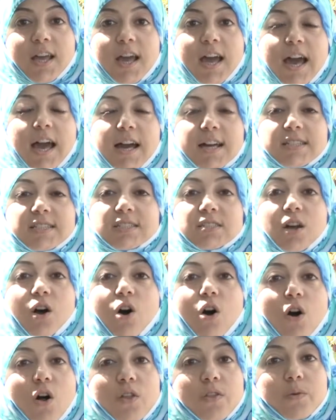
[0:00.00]
asked
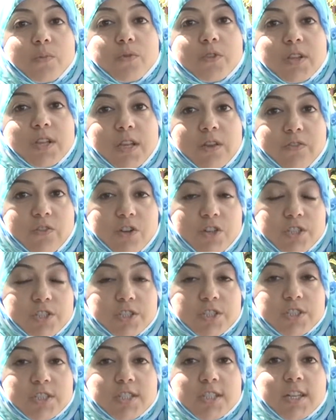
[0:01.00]
all the
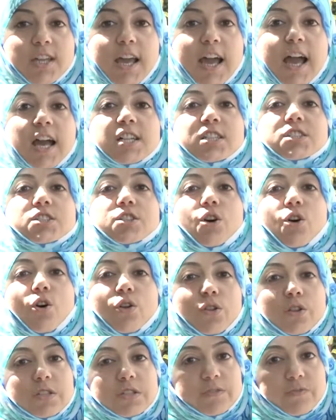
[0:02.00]
believers, he asked
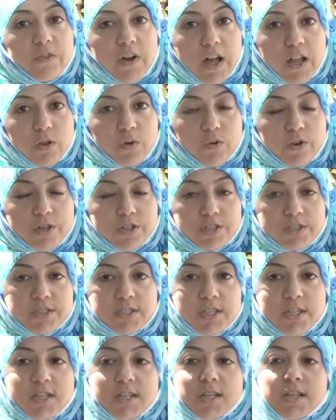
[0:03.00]
all his followers,
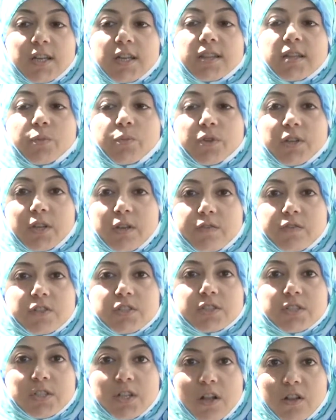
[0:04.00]
and the
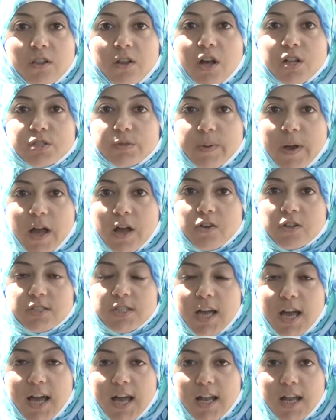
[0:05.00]
believers in Allah subhanahu wa
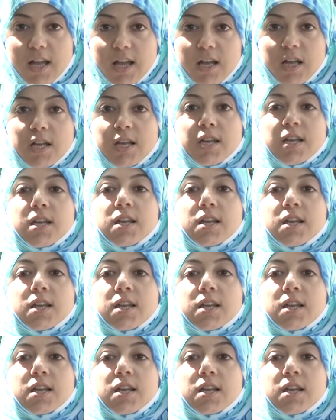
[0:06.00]
ta'ala,